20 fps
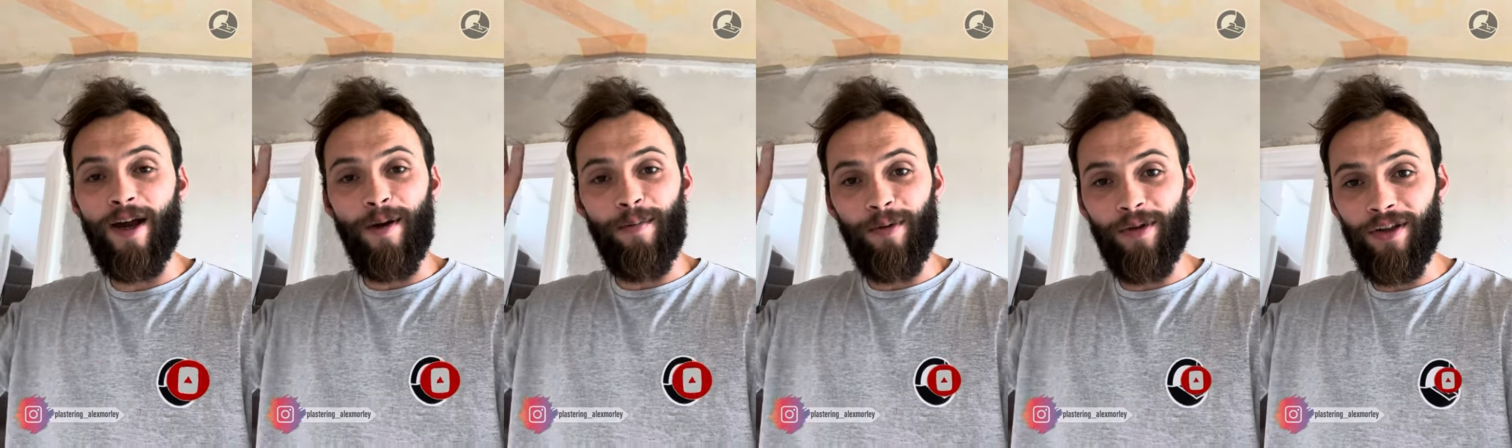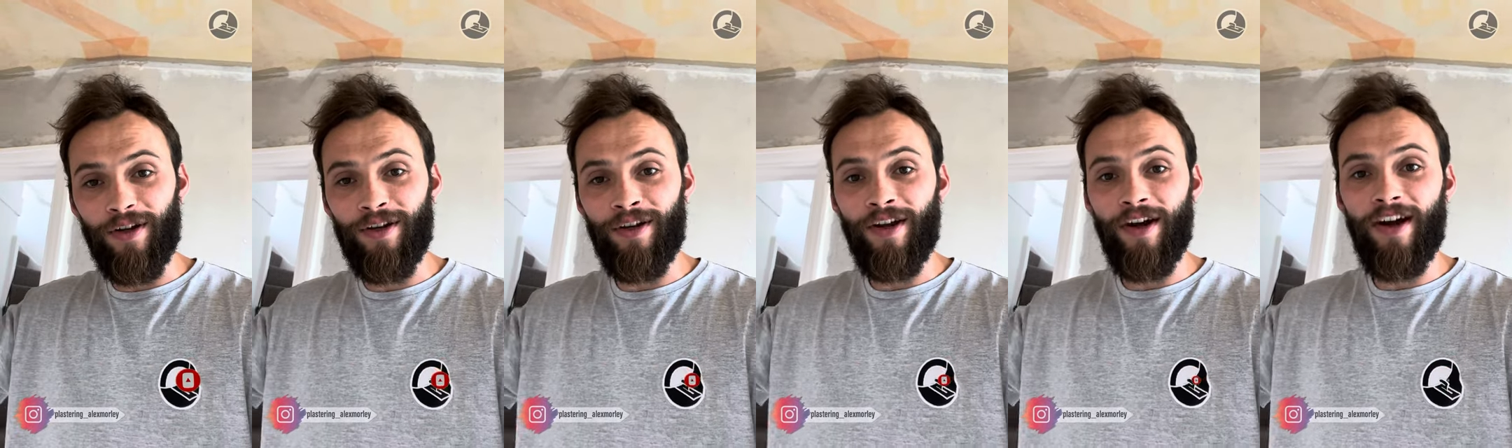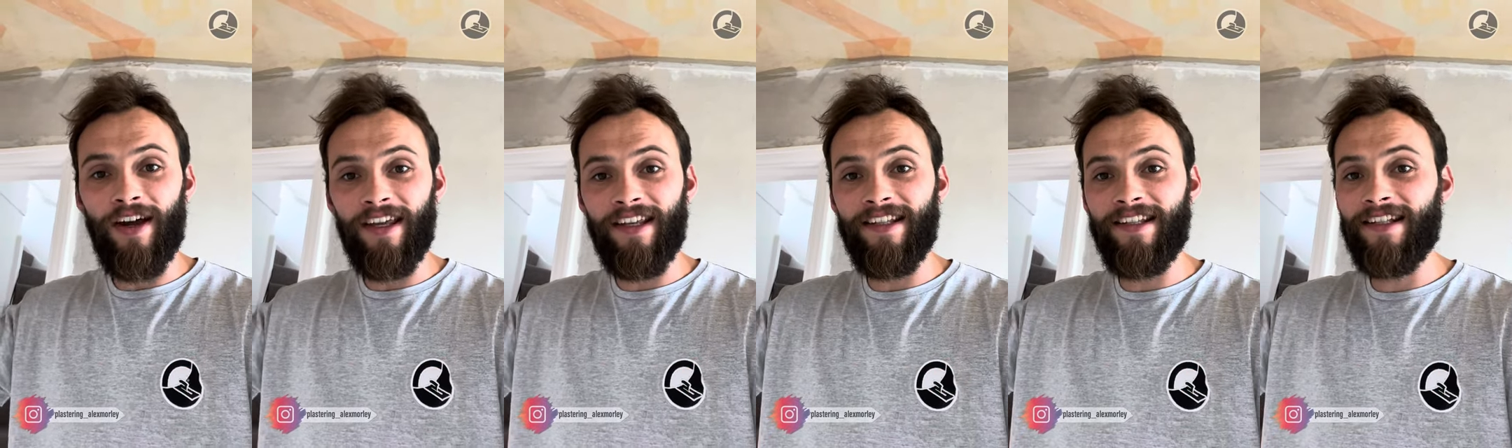But the
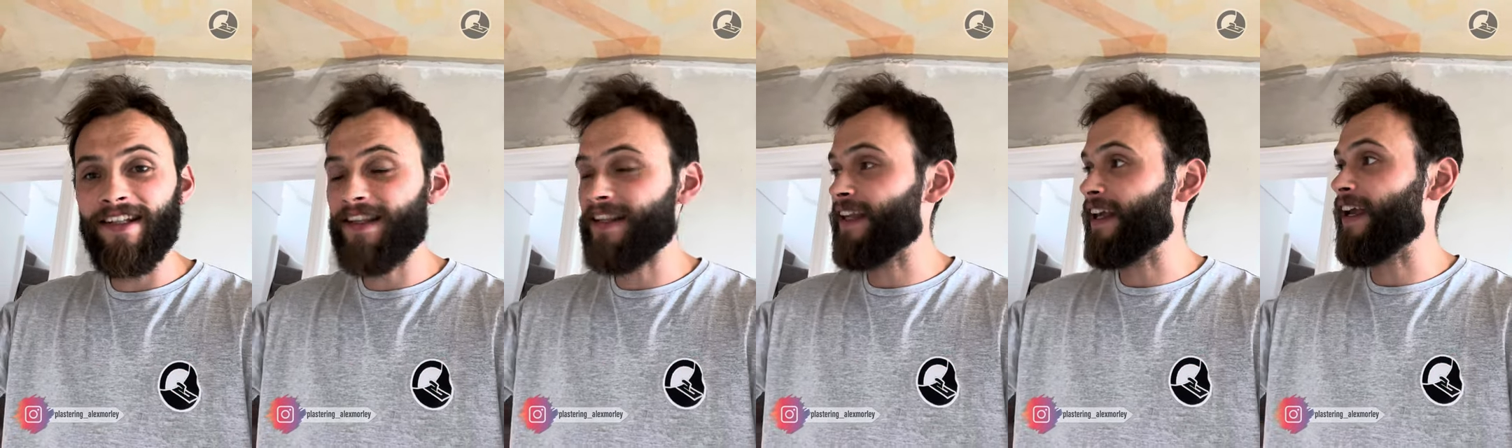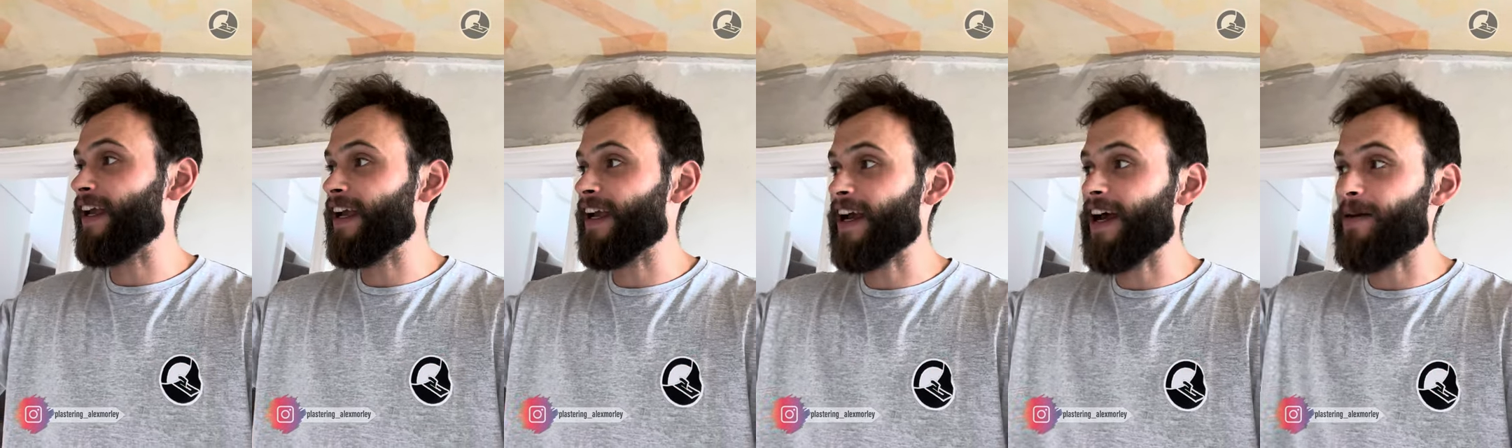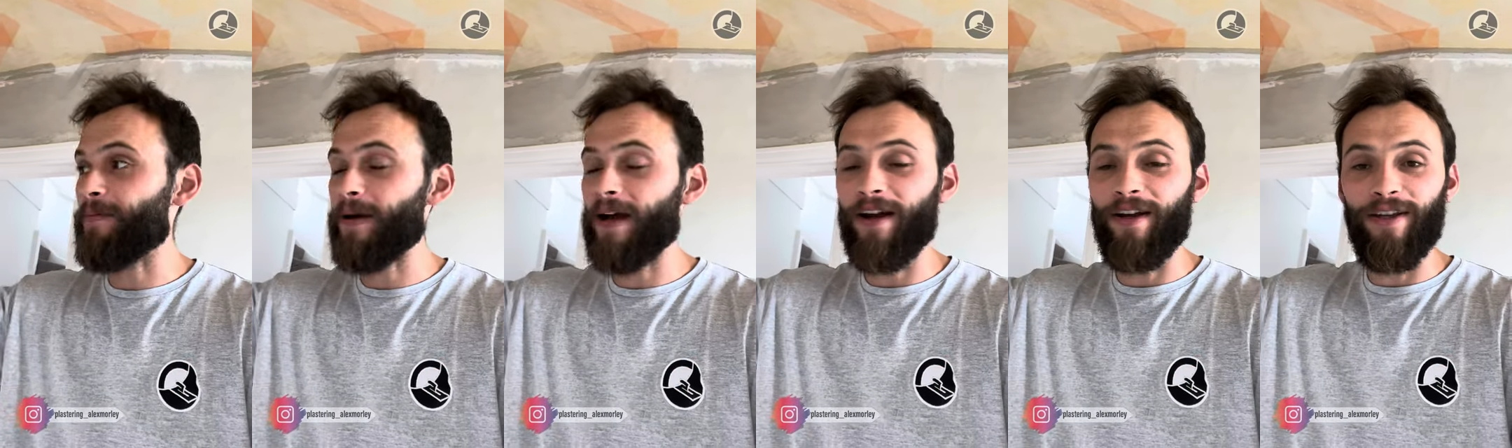nice thing
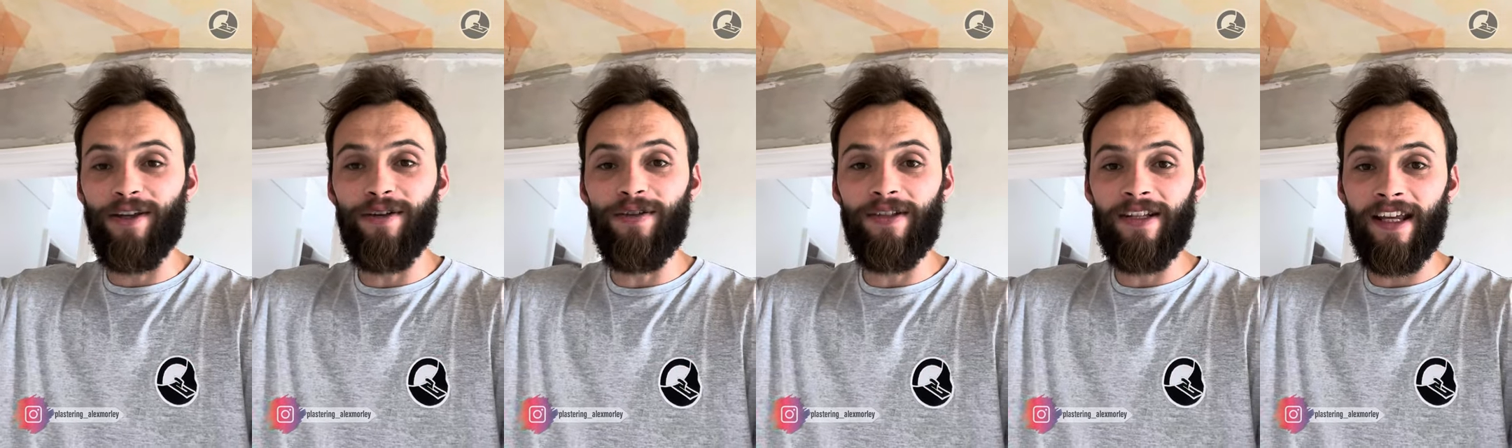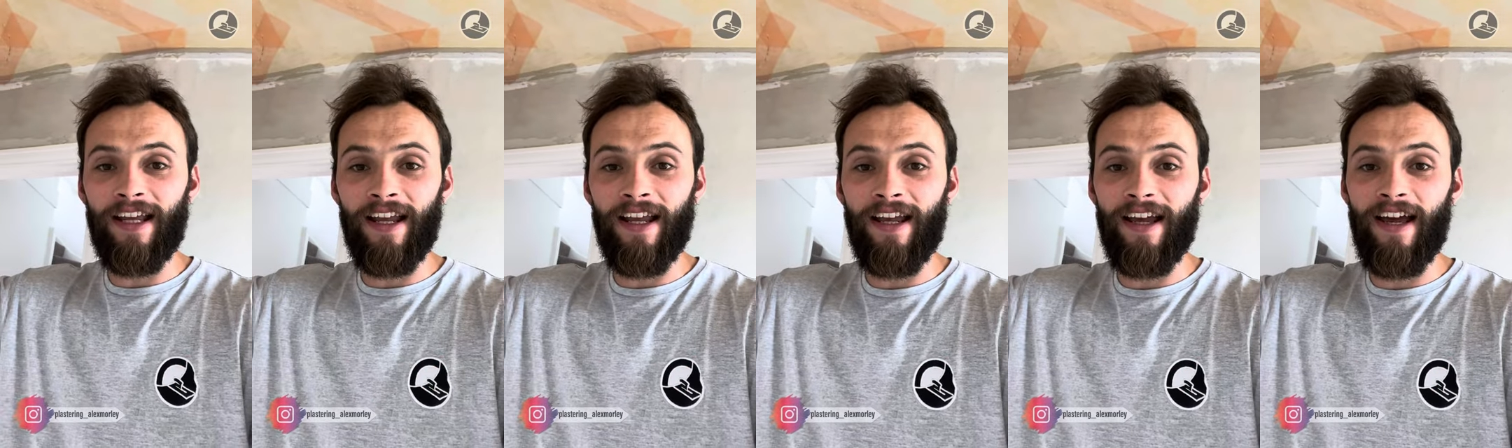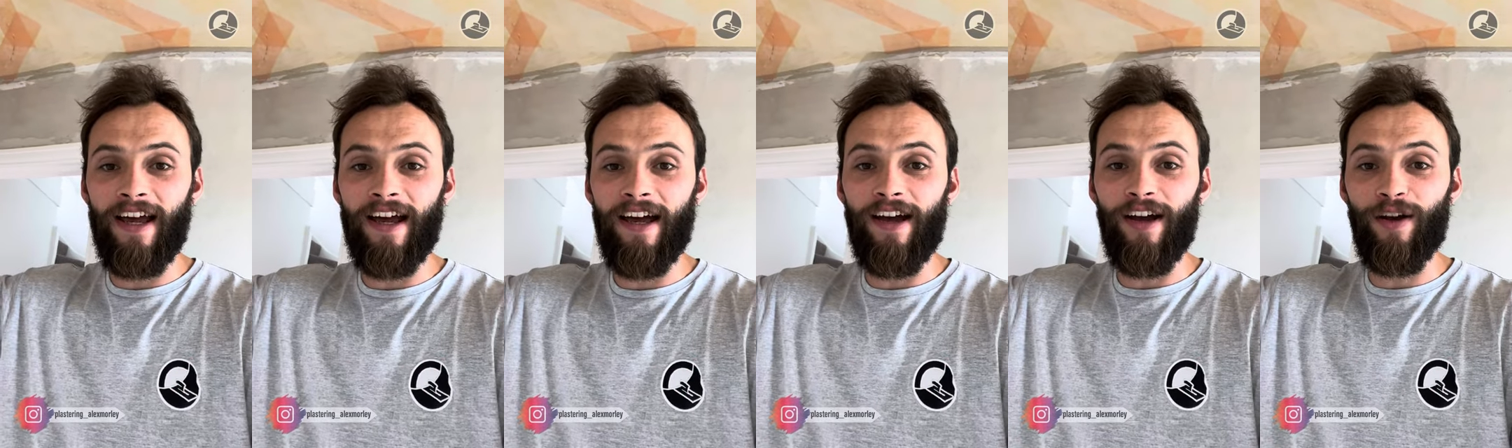about using
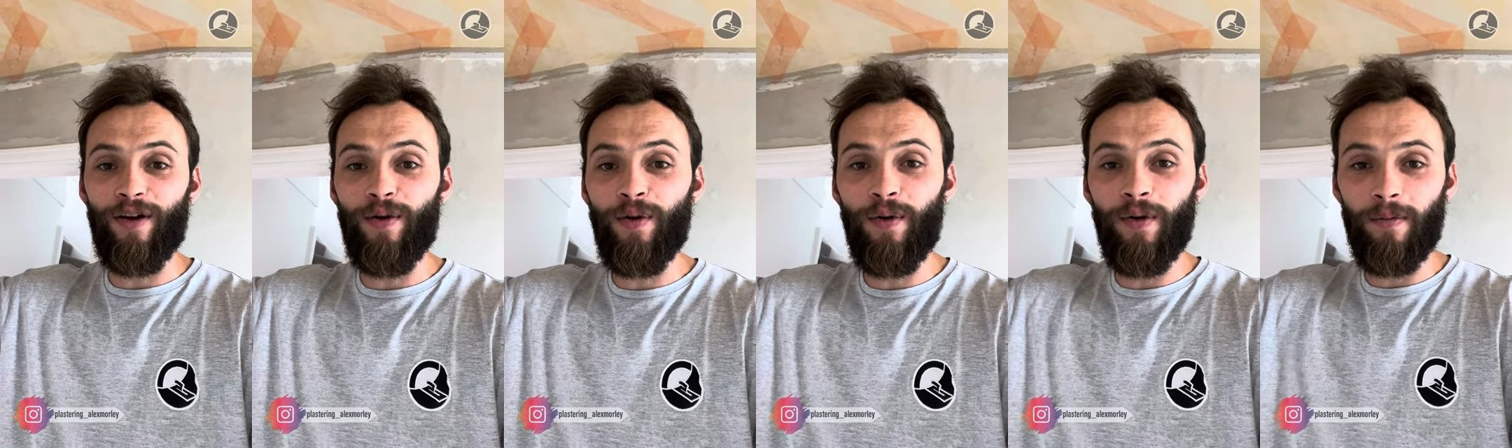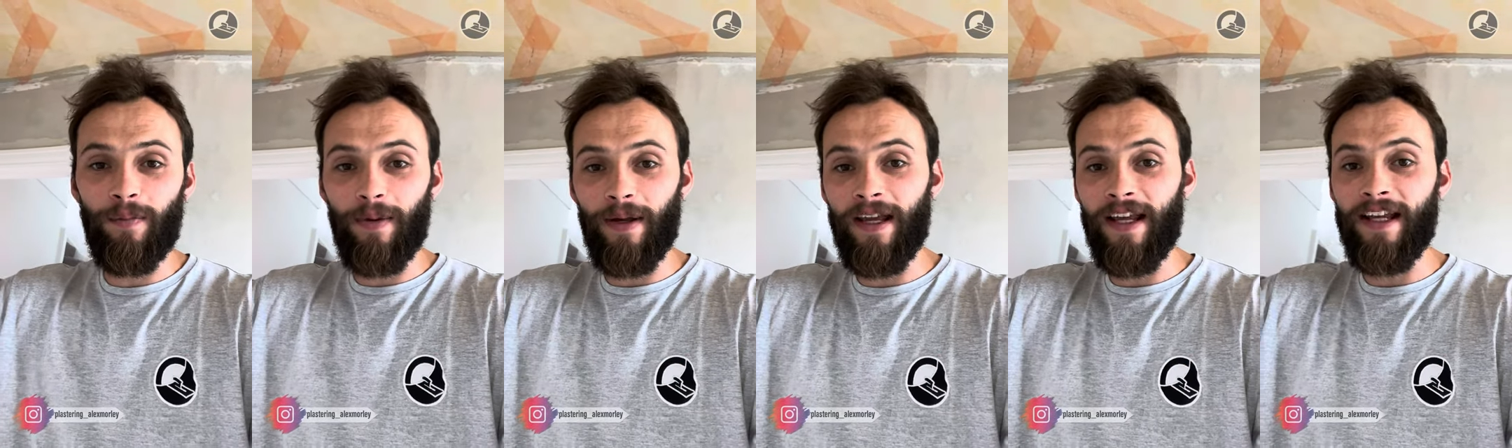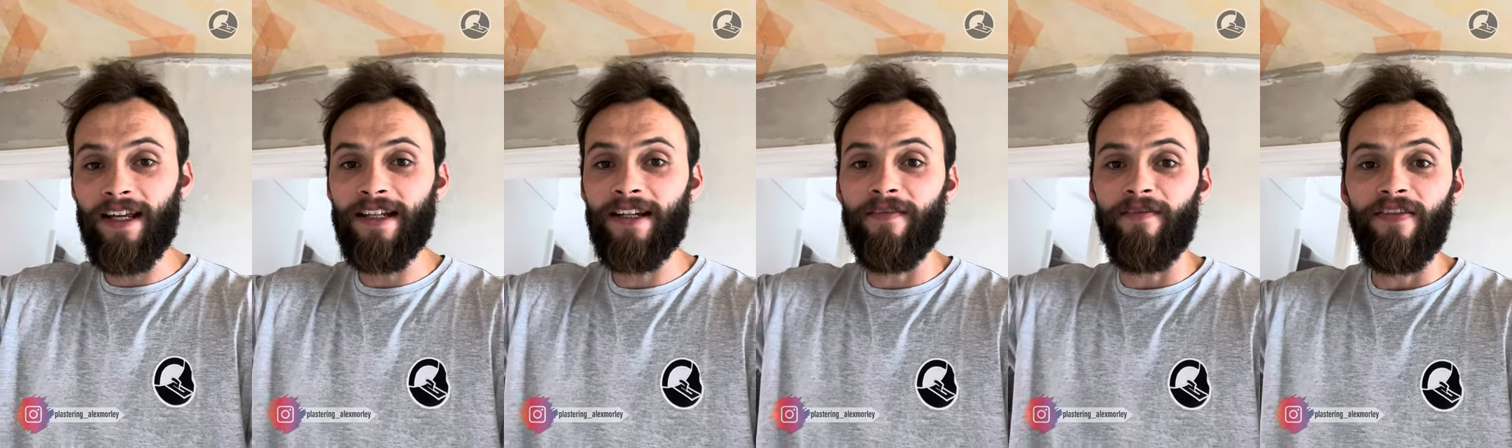uh, a corner
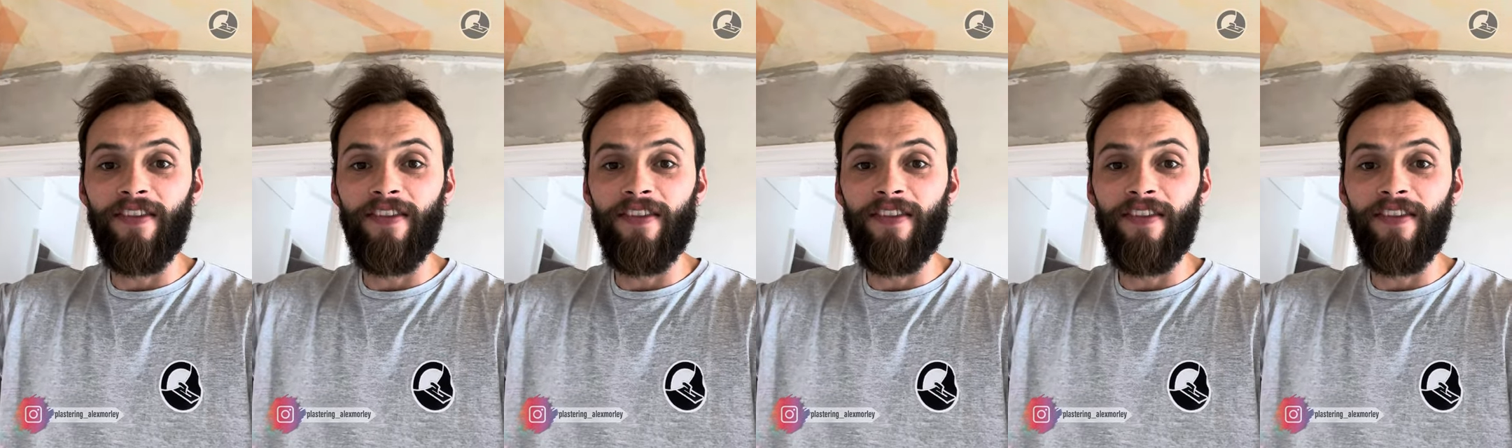bead